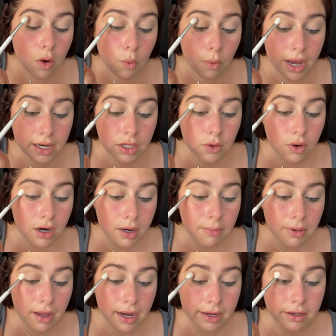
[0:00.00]
when you are
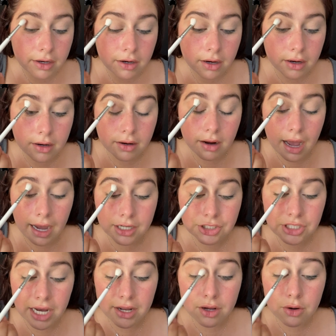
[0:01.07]
applying your
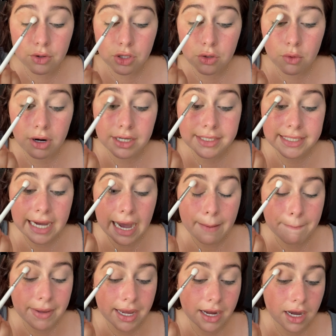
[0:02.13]
eyeshadow, you are
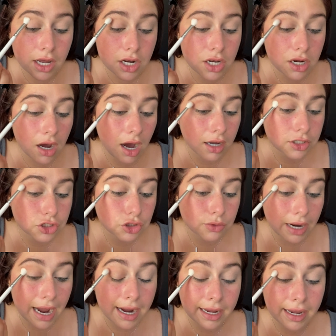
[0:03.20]
tapping, not
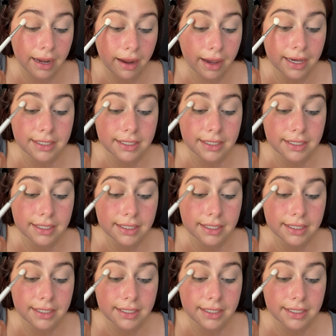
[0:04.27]
dragging.